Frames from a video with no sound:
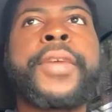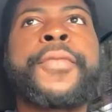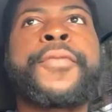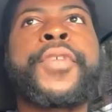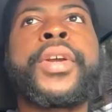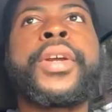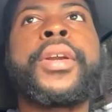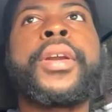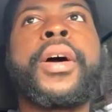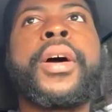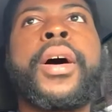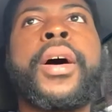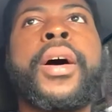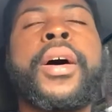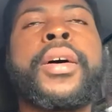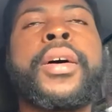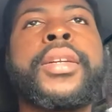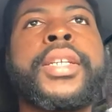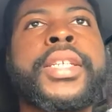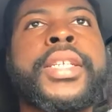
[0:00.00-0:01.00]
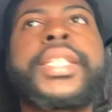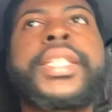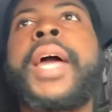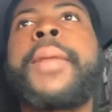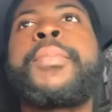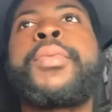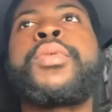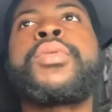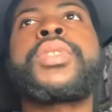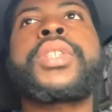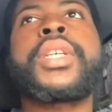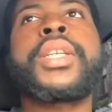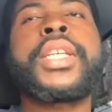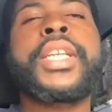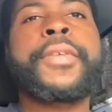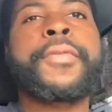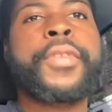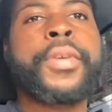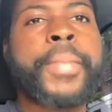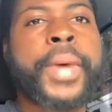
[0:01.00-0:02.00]
different uh disciples and
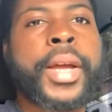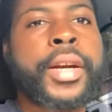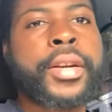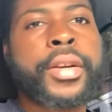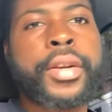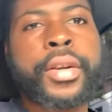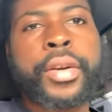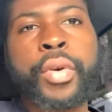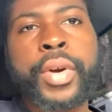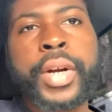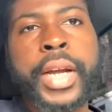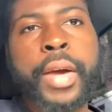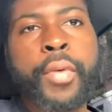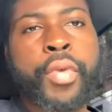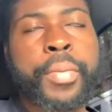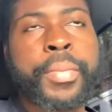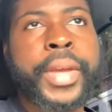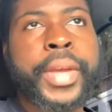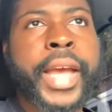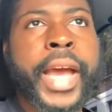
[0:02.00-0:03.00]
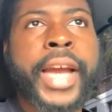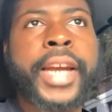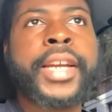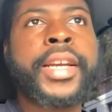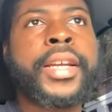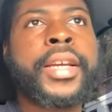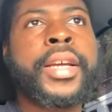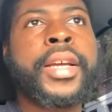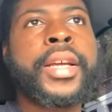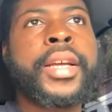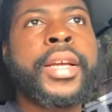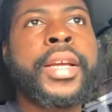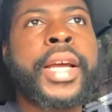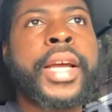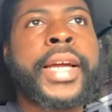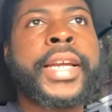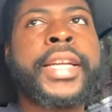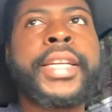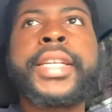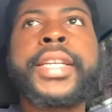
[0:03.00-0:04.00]
different men of the lord that were beheaded
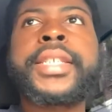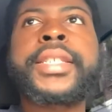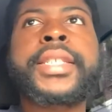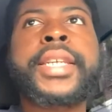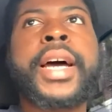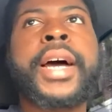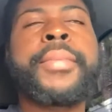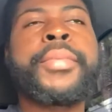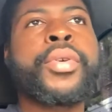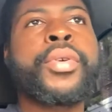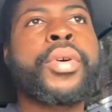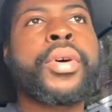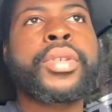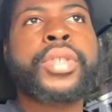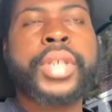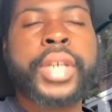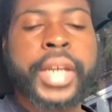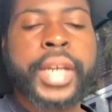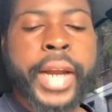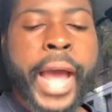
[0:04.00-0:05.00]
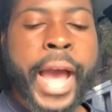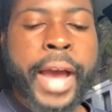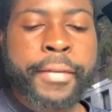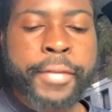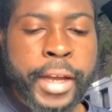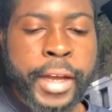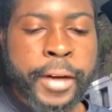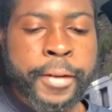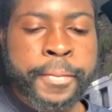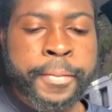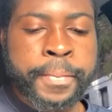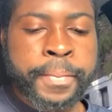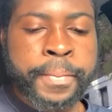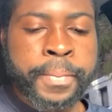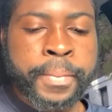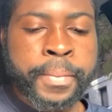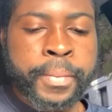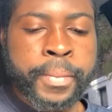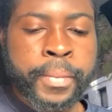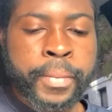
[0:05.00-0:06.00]
and in this time you're also going to have that
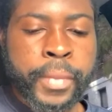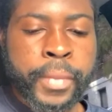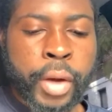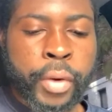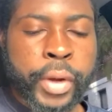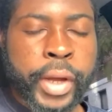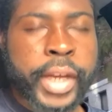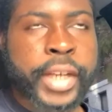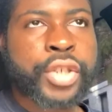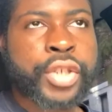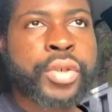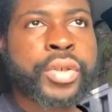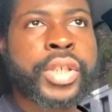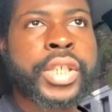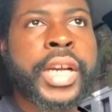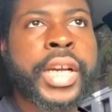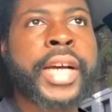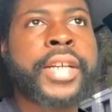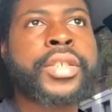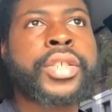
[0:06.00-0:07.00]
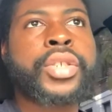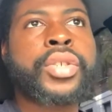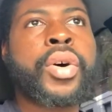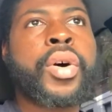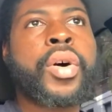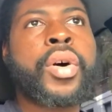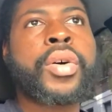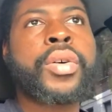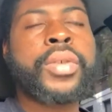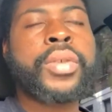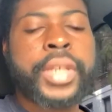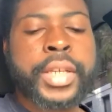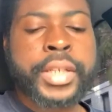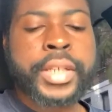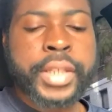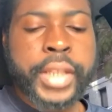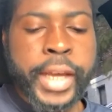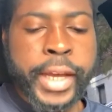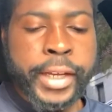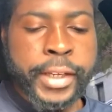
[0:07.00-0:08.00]
okay so john saw all
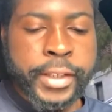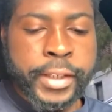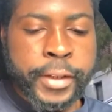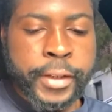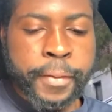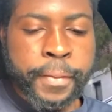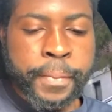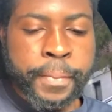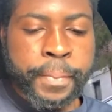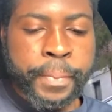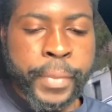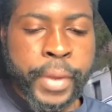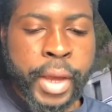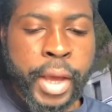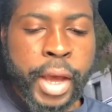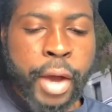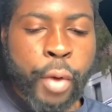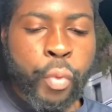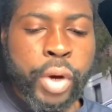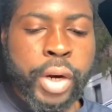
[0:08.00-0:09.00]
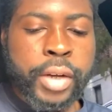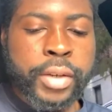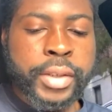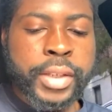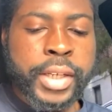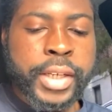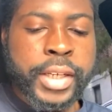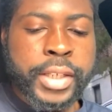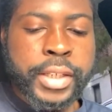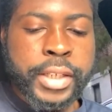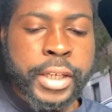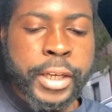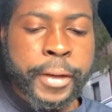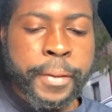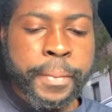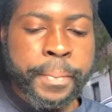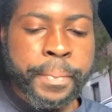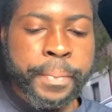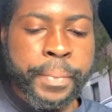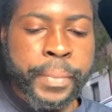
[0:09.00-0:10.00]
these things and what else did he see
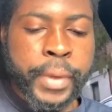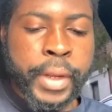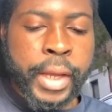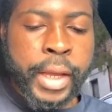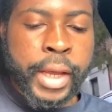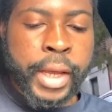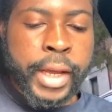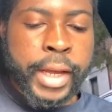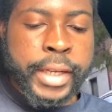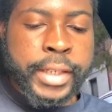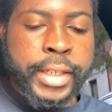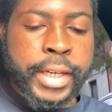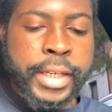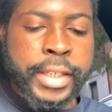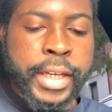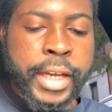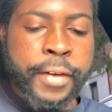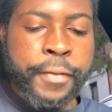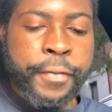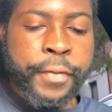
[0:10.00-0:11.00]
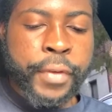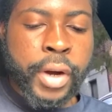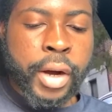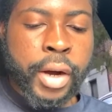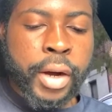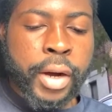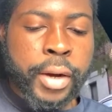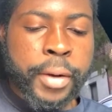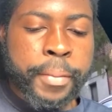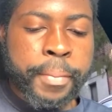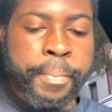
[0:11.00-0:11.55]
it says and uh